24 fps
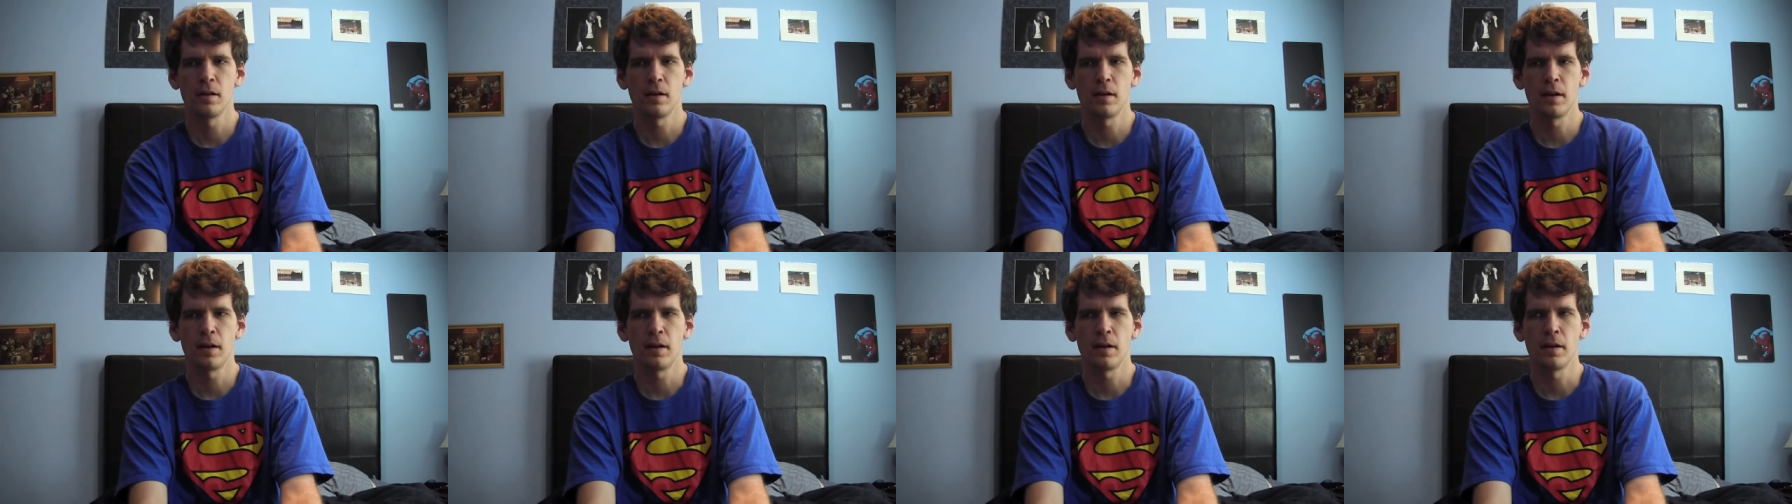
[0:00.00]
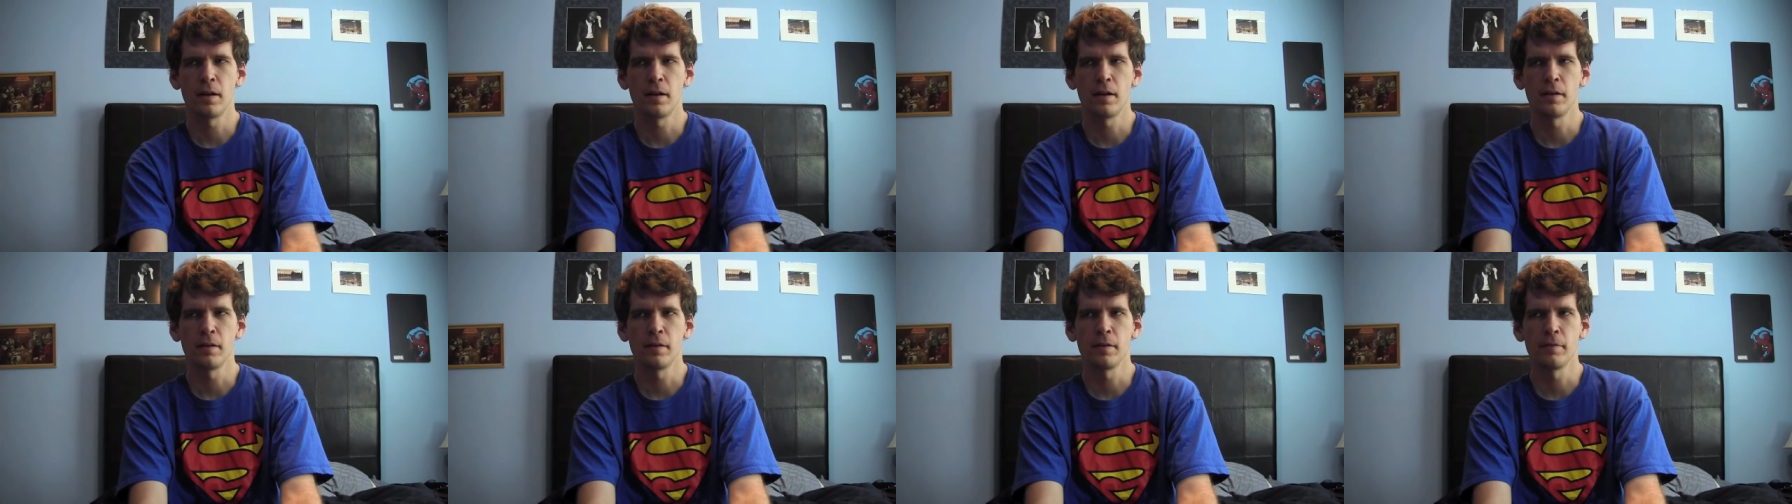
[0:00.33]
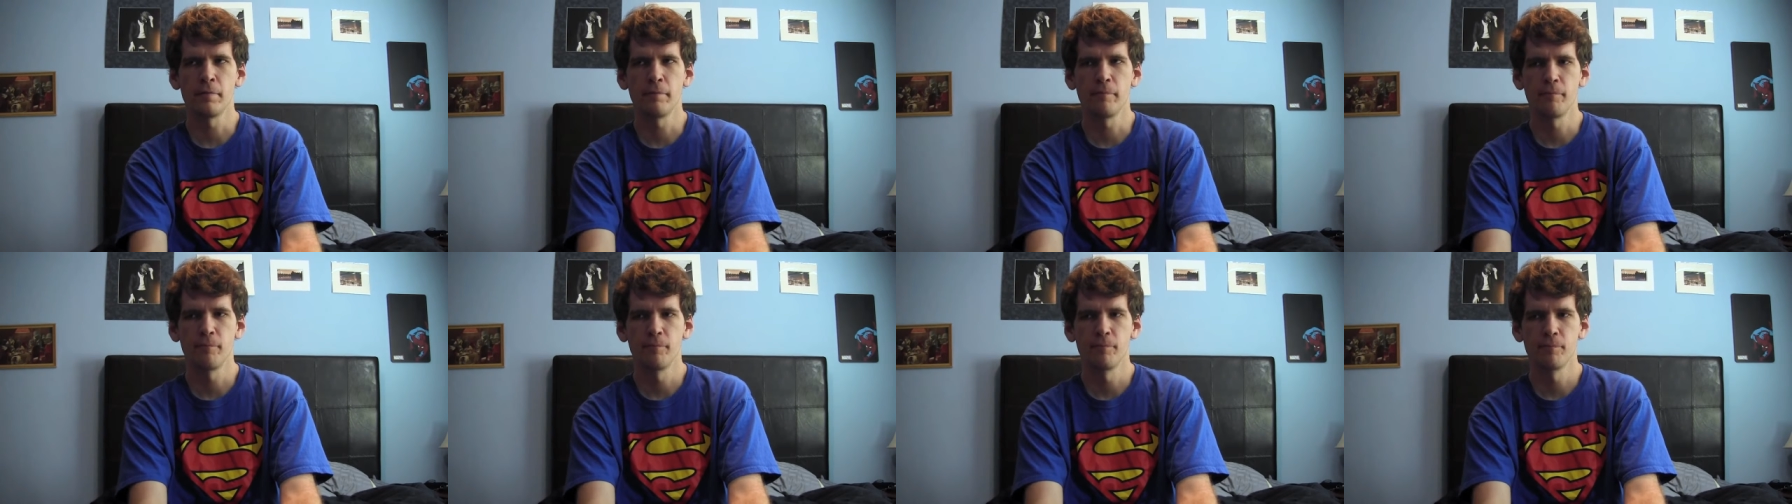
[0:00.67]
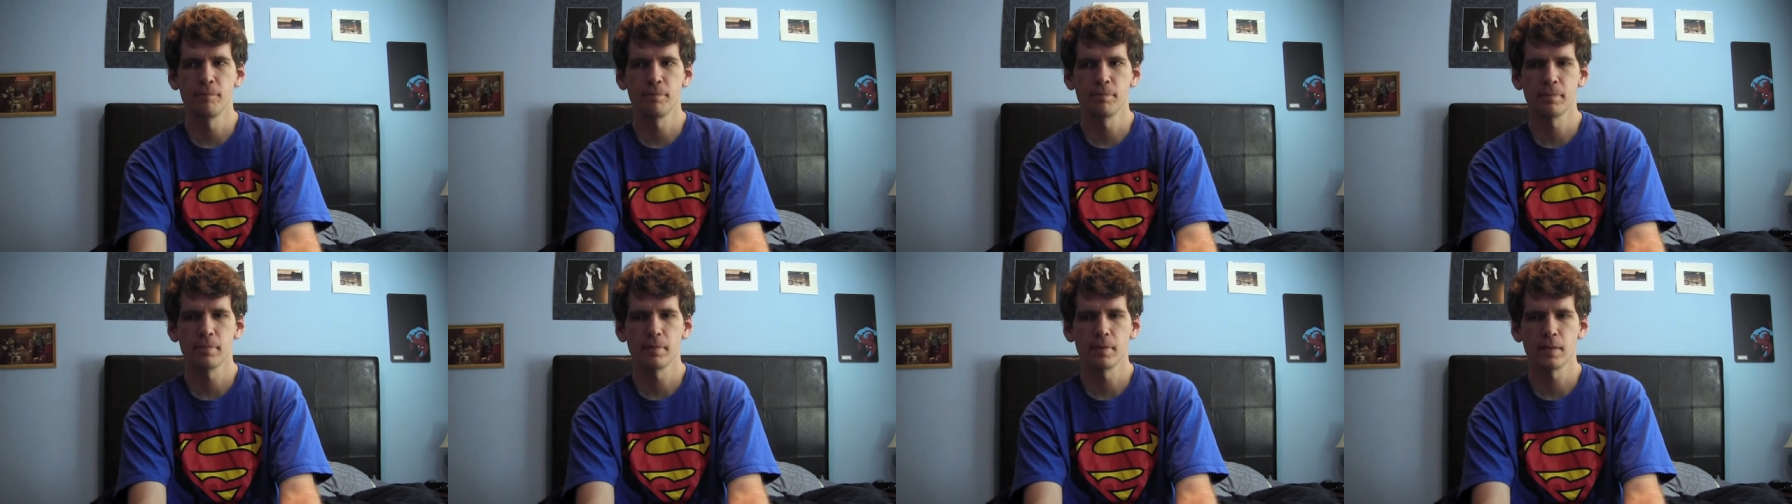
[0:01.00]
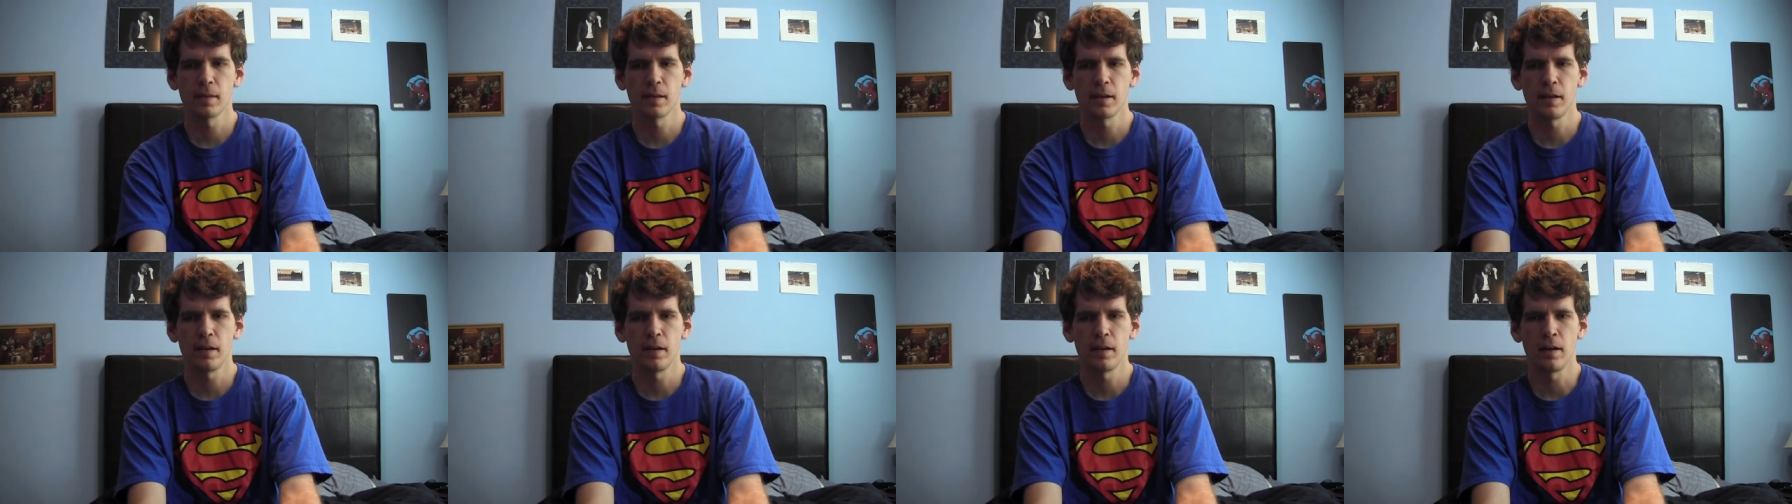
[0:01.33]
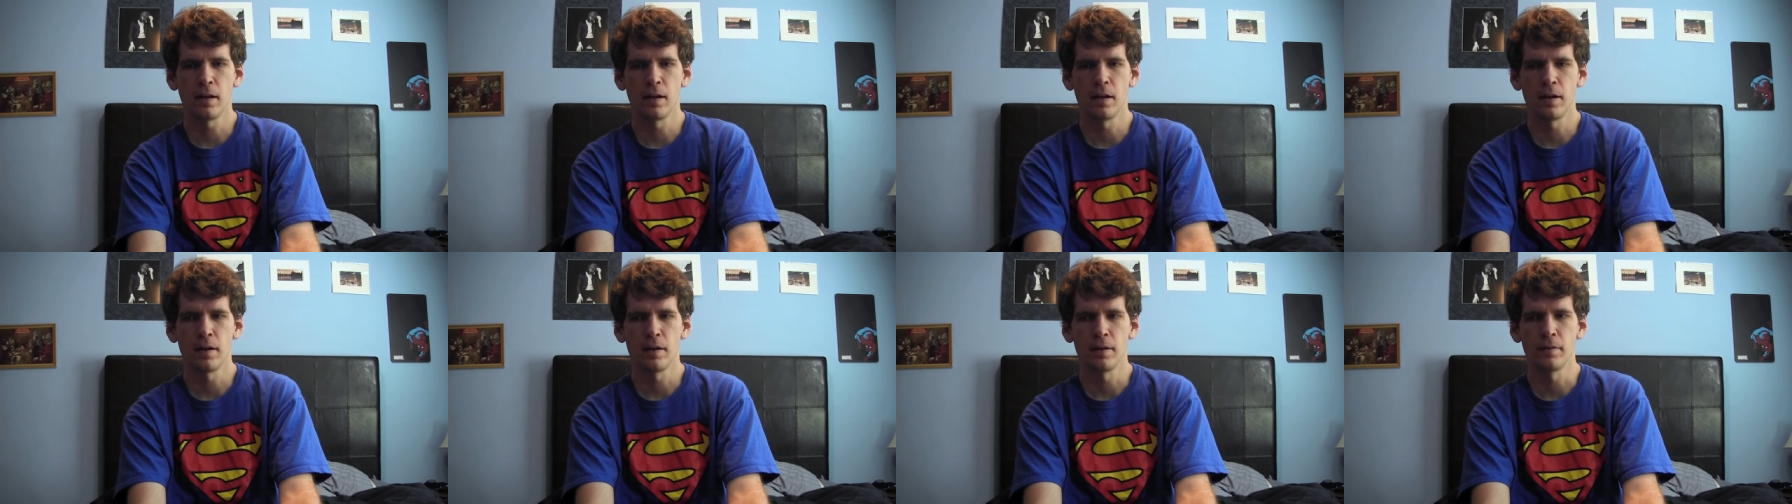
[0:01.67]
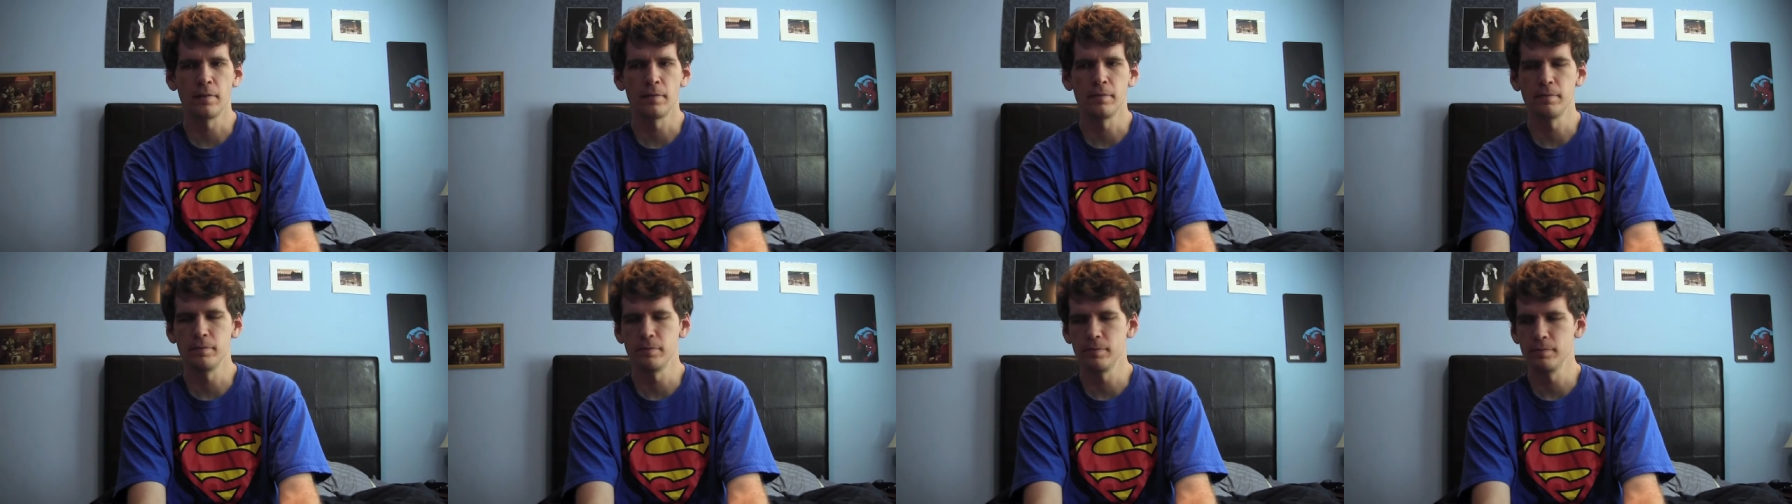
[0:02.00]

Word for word: I, uh,